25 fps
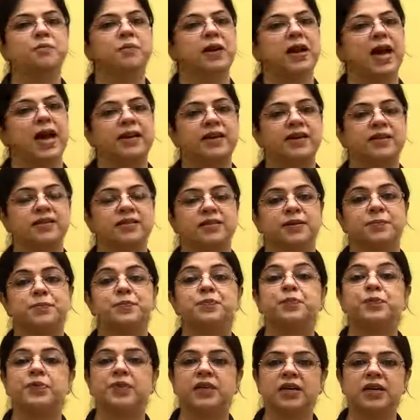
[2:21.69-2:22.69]
planet,
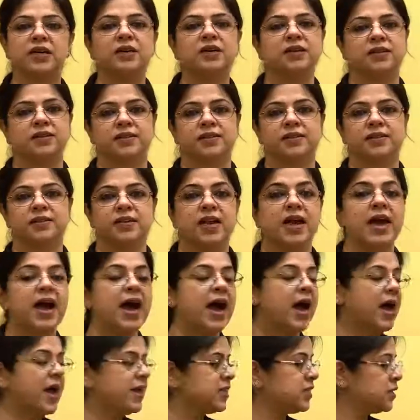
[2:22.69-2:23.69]
Earth.
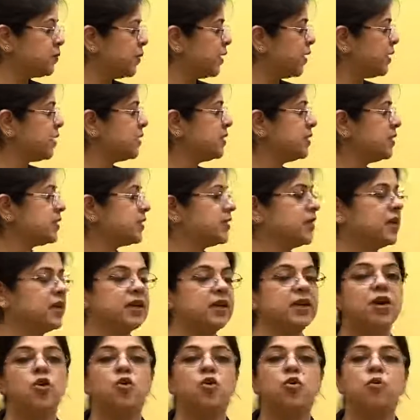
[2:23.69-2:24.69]
As we can
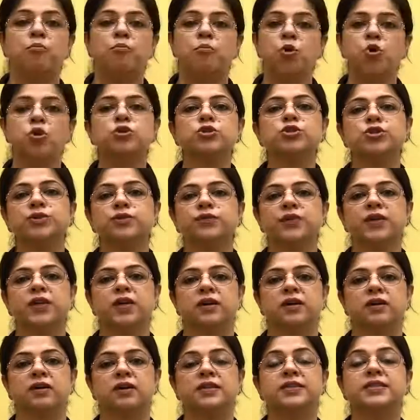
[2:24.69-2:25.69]
see, most of the
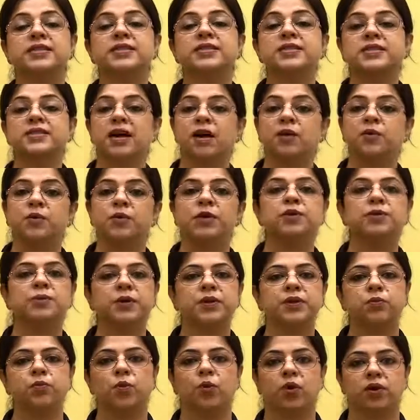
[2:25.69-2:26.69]
Earth is covered
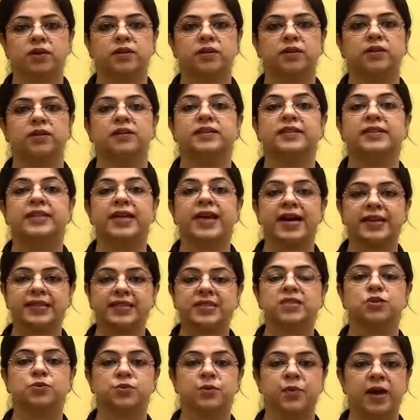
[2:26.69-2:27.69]
with water. That
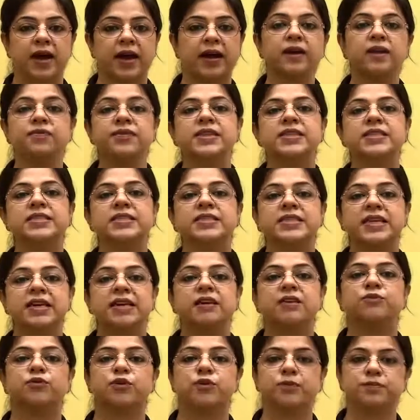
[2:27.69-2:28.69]
is why when
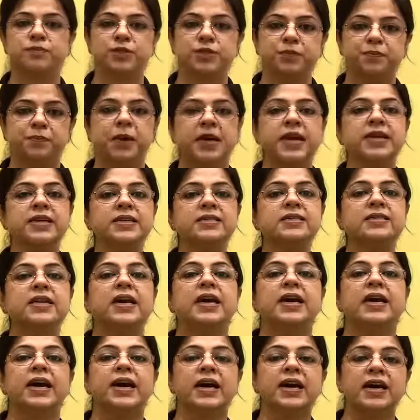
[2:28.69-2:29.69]
seen from space,
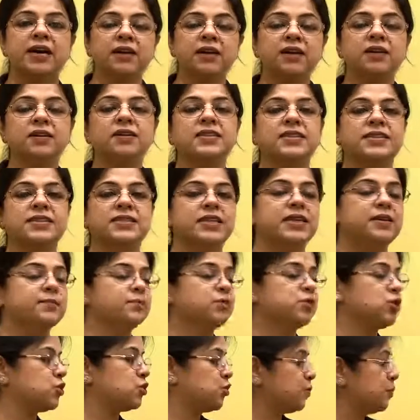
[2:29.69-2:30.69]
Earth
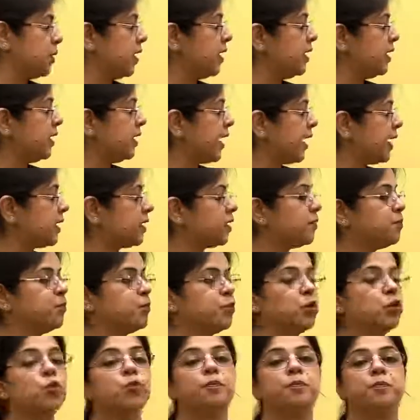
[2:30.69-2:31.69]
seems to be like a
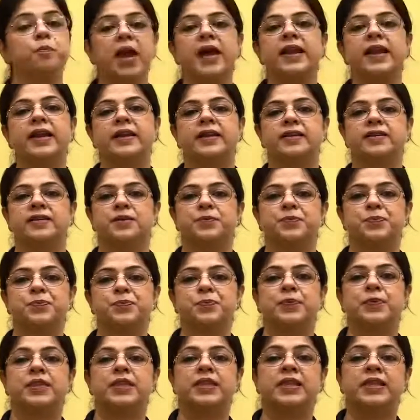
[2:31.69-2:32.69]
blue planet.
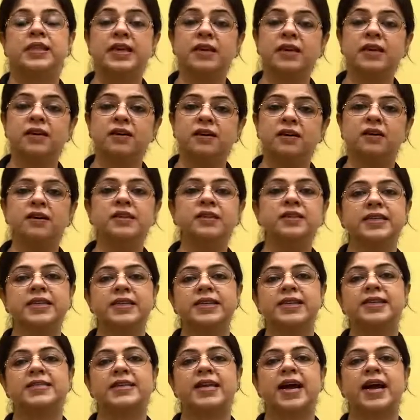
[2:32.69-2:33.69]
The Earth
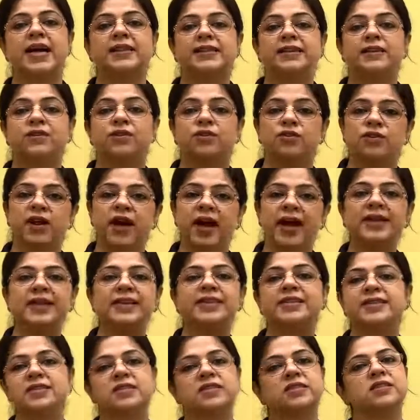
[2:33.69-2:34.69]
is at the right
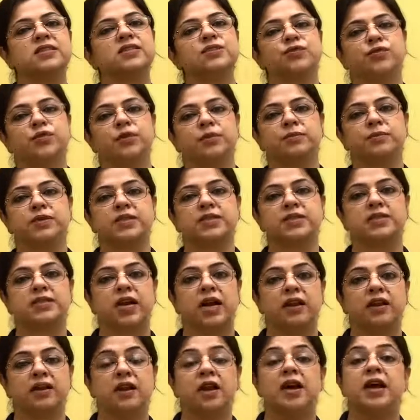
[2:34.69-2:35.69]
distance from the
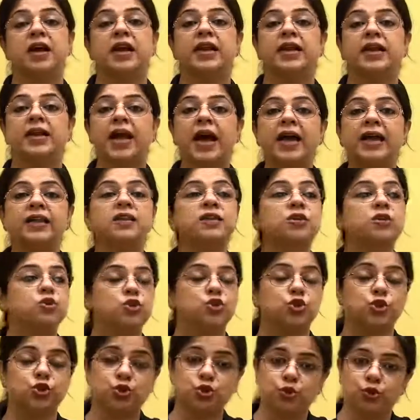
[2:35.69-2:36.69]
sun, neither
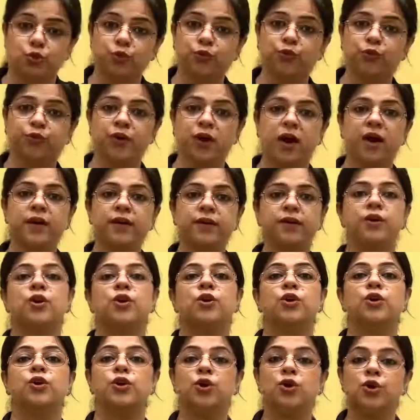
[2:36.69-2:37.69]
too far
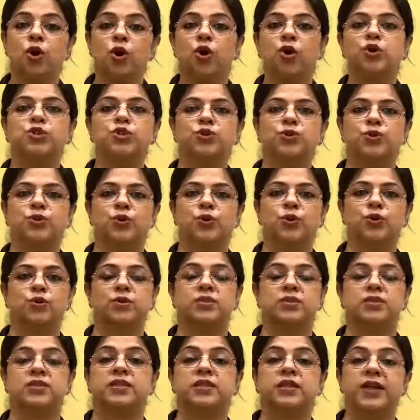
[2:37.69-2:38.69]
nor too
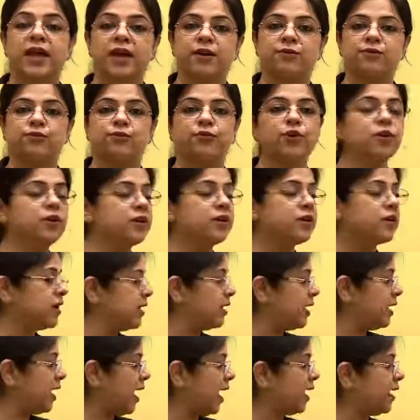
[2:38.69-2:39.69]
close. Therefore,
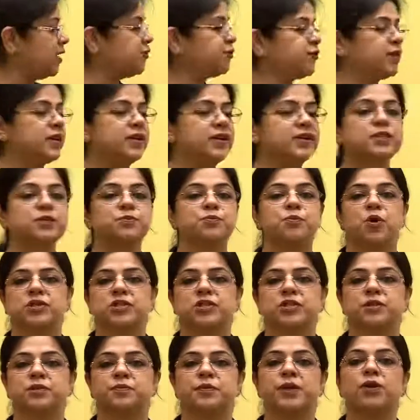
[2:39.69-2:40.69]
life is
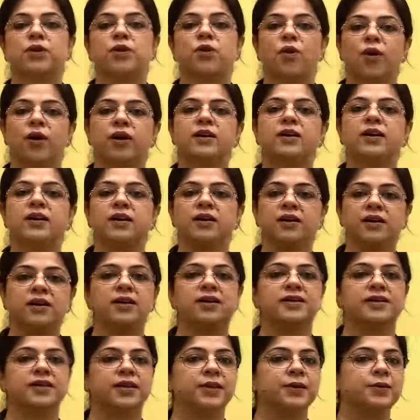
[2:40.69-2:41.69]
possible on
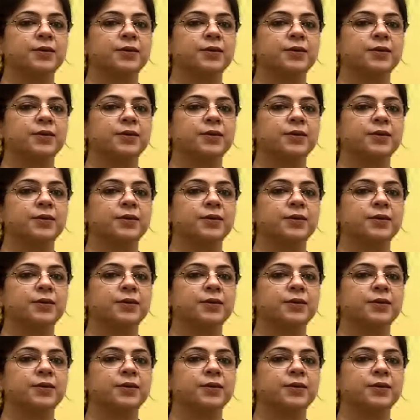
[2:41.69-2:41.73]
Earth.